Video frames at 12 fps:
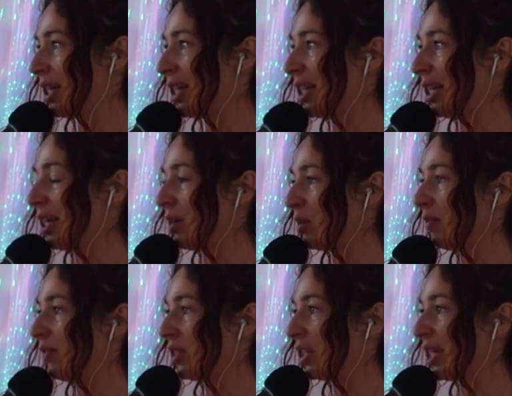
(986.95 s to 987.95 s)
And then I would
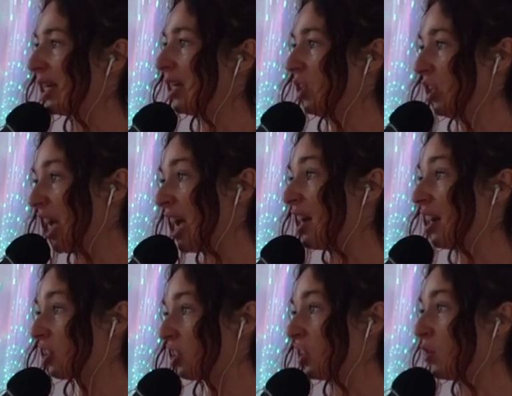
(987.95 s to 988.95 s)
feel like, okay, I
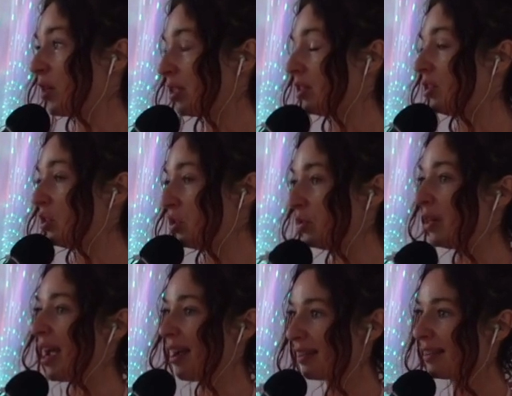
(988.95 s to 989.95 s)
actually know what to do
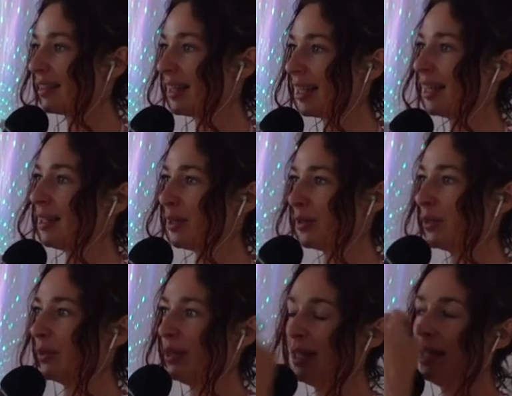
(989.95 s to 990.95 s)
next. Like I
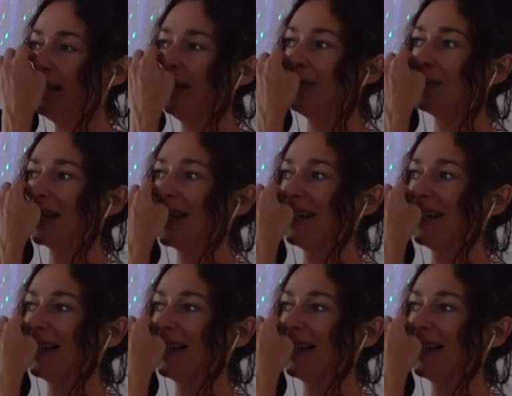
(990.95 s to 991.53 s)
know what I